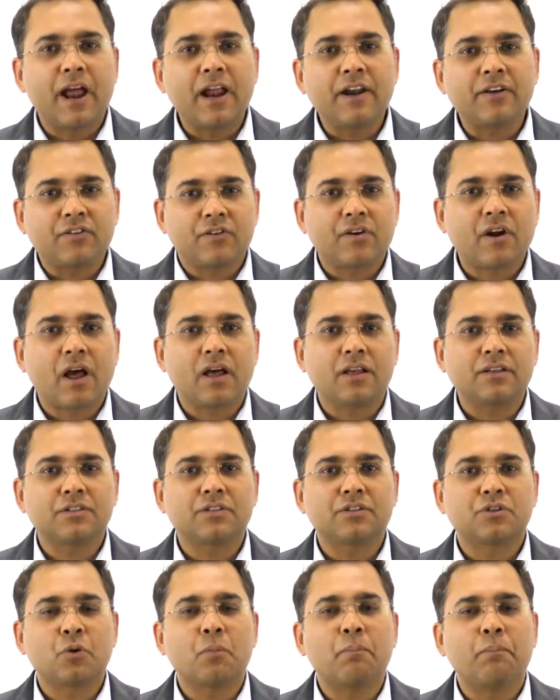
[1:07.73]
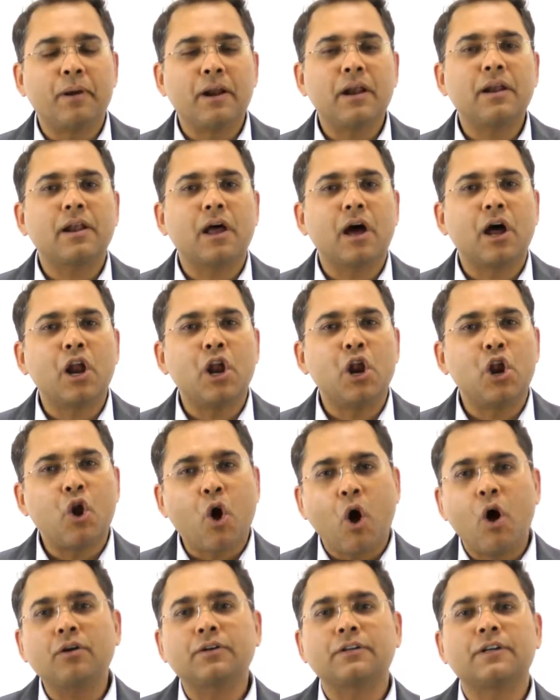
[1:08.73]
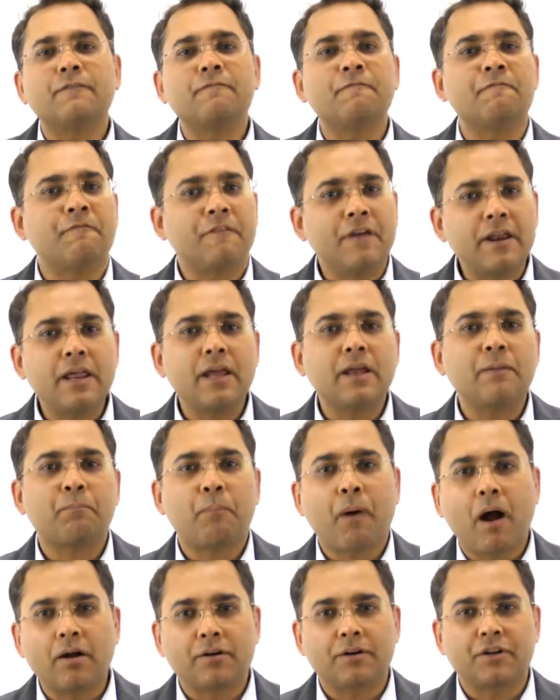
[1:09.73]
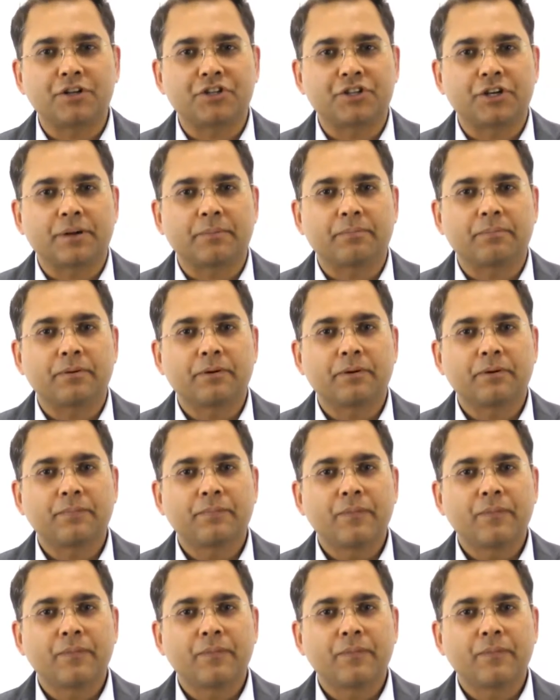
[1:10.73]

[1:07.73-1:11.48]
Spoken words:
and trust to build a long-term winning partnership.